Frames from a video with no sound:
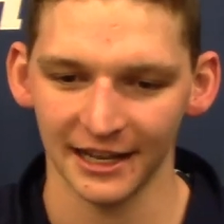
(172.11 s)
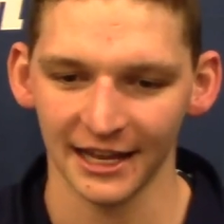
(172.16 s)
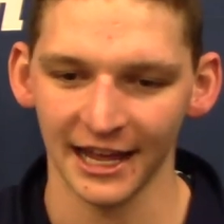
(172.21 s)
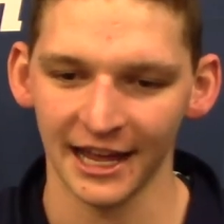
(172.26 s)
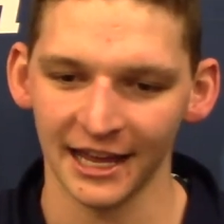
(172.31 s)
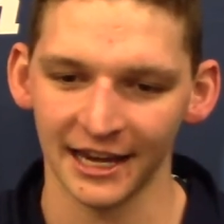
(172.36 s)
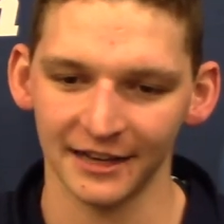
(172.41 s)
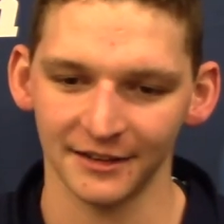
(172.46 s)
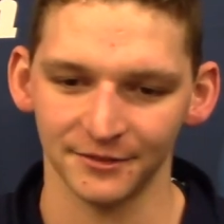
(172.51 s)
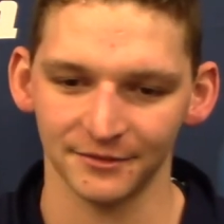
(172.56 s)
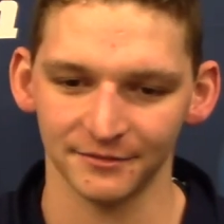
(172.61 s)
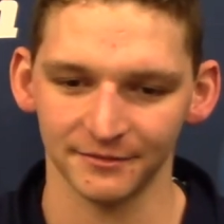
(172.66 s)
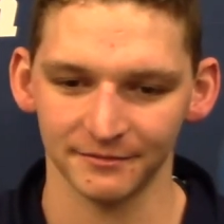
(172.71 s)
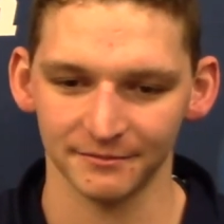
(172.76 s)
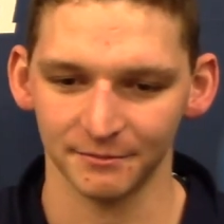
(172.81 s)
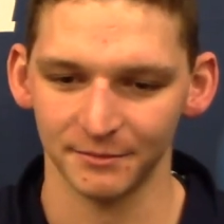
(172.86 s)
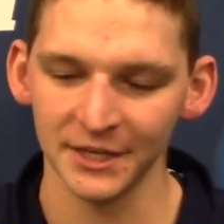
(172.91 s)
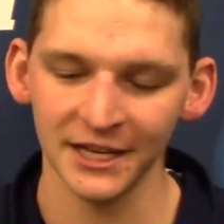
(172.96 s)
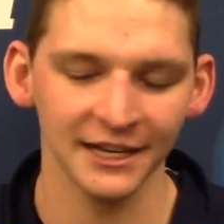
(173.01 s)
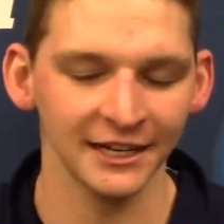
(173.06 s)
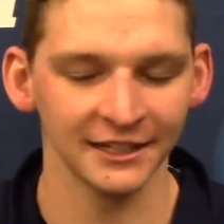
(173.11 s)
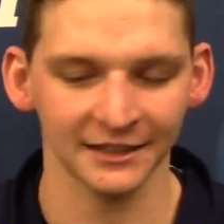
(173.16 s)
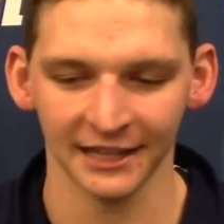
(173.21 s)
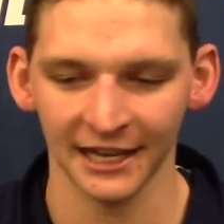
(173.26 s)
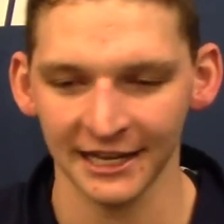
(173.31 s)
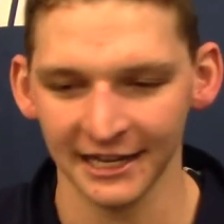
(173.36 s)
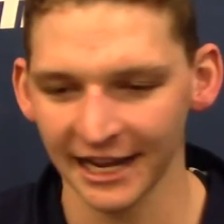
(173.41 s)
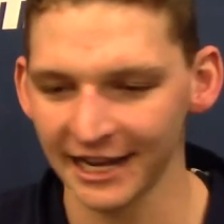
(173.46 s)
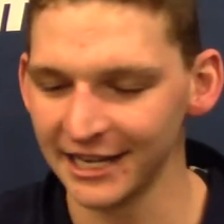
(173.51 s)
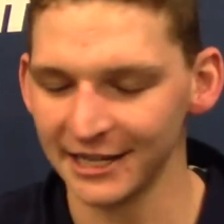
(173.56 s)
And being in
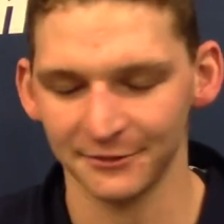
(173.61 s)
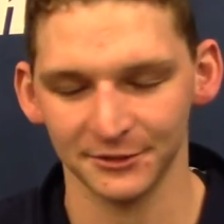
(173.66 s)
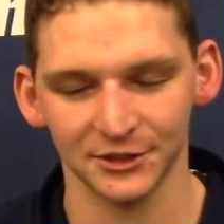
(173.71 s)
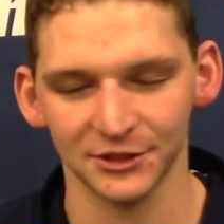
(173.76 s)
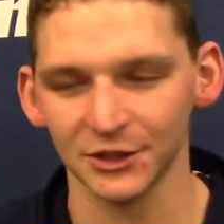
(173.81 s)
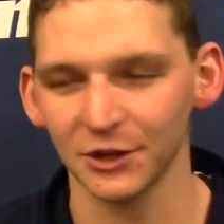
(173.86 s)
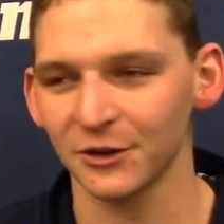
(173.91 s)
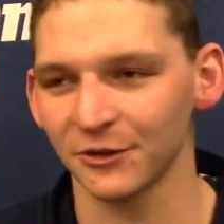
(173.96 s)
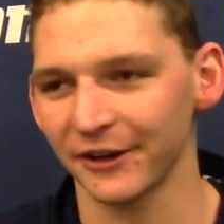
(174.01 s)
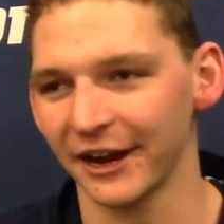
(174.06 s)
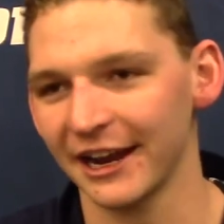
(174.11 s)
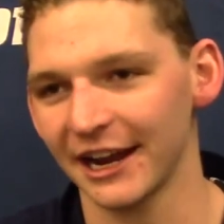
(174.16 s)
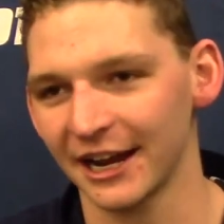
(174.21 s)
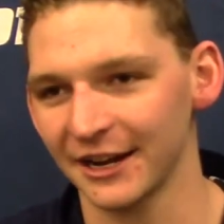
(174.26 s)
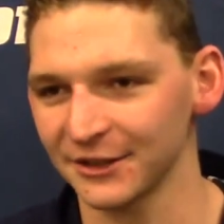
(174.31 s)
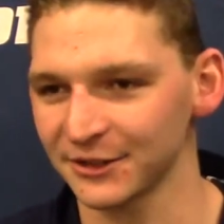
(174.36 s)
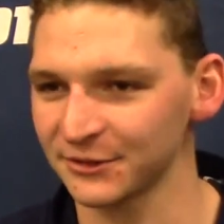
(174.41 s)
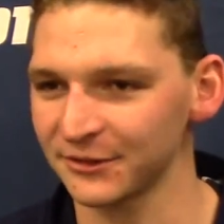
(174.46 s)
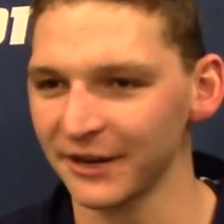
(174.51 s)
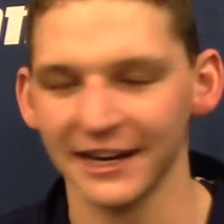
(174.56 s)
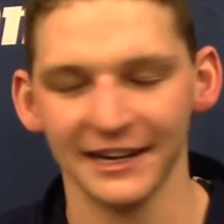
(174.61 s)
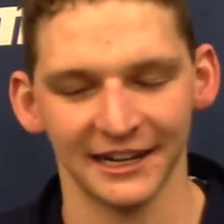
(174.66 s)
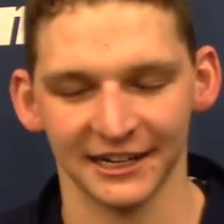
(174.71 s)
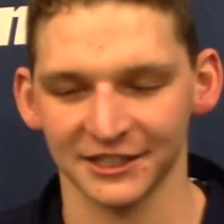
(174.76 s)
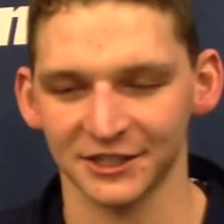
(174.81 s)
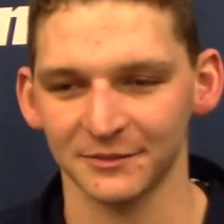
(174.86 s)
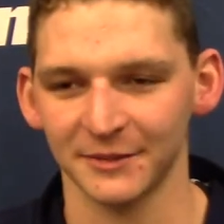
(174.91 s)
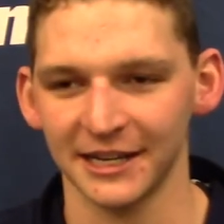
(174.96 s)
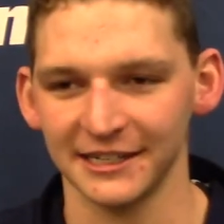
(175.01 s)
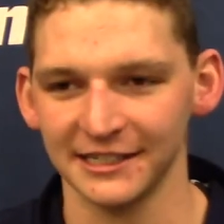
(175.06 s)
lane 8, it was so great. I was right
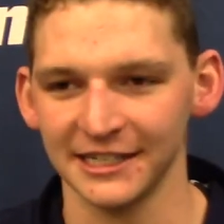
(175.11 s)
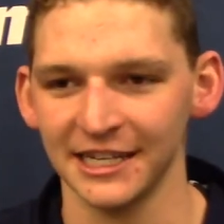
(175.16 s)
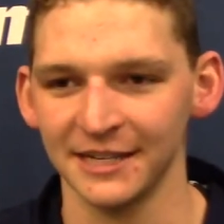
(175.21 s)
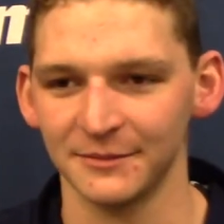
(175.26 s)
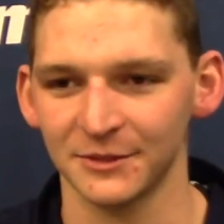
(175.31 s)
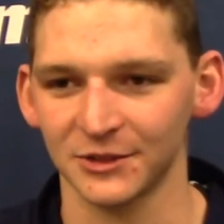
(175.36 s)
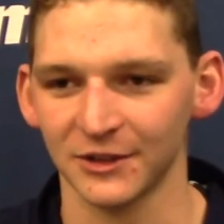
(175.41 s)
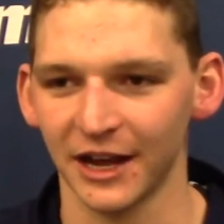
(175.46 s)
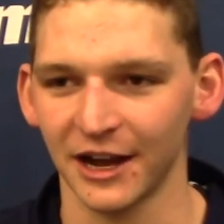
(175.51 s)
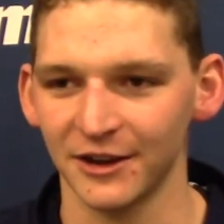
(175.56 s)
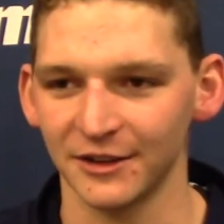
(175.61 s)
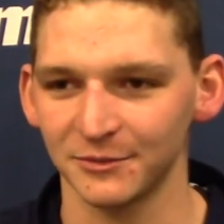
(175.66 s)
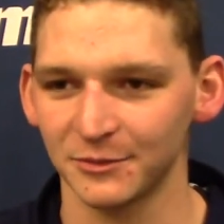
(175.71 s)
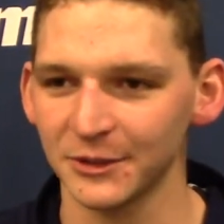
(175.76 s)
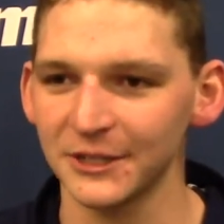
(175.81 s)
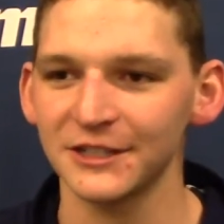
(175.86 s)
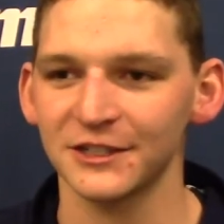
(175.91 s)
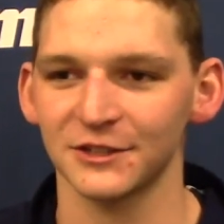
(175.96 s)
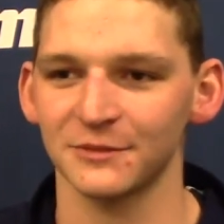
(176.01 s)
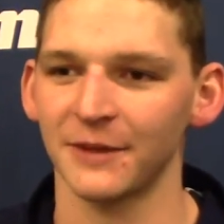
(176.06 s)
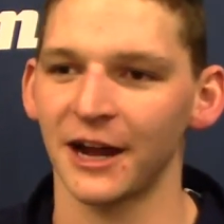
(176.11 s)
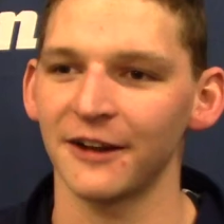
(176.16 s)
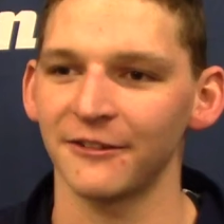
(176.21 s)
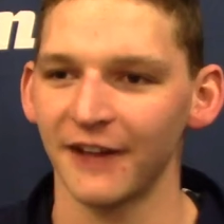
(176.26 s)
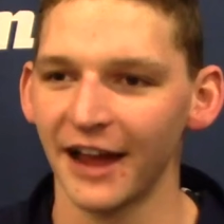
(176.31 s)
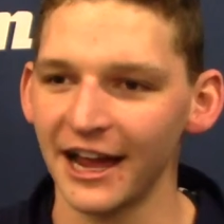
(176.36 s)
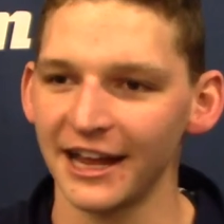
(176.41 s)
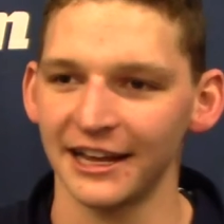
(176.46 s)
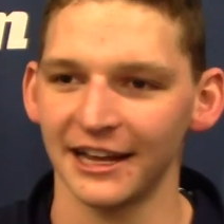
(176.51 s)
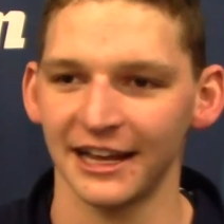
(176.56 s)
next to my team, so I would breathe to my
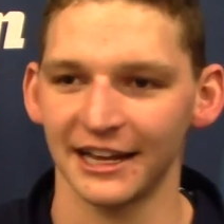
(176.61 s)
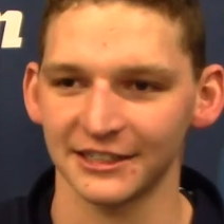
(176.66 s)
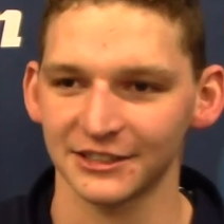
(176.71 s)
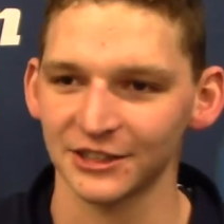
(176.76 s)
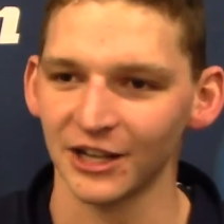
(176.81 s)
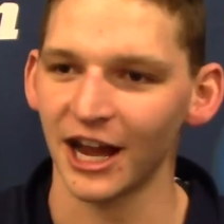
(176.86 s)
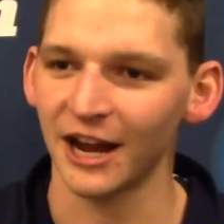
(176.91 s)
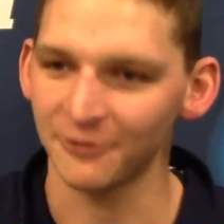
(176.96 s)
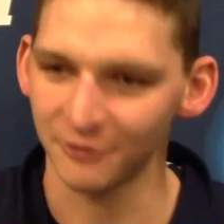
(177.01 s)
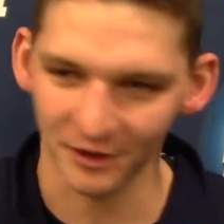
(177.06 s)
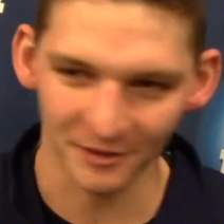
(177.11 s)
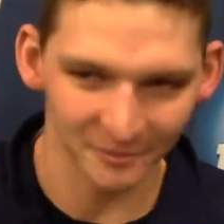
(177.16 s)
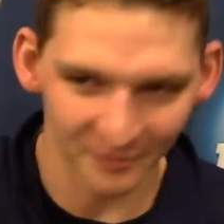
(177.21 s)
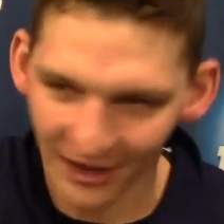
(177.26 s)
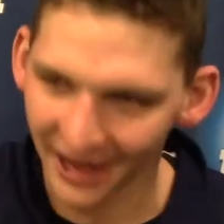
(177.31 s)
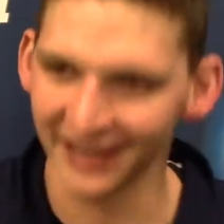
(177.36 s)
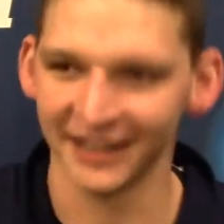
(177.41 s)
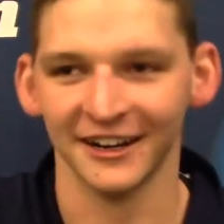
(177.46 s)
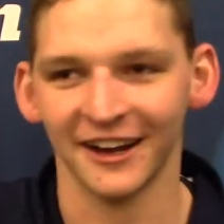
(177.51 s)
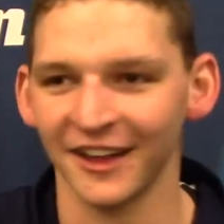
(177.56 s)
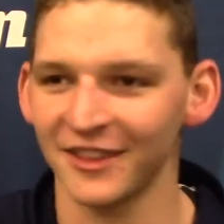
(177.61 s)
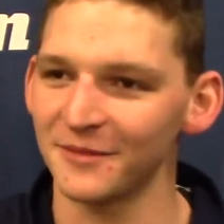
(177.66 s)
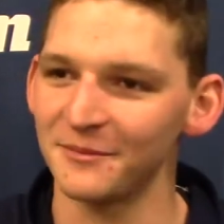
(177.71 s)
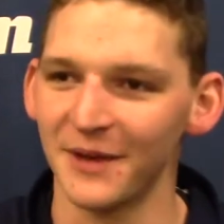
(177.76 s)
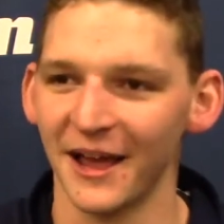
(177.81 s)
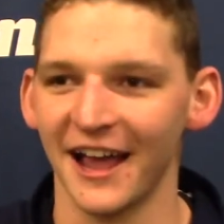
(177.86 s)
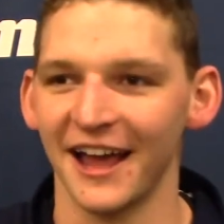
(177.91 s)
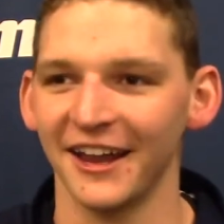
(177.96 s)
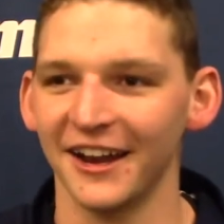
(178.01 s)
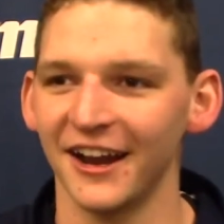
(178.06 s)
right, and I saw everyone banging on the
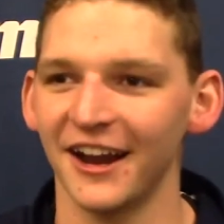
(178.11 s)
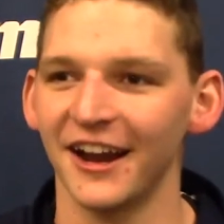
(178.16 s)
banner.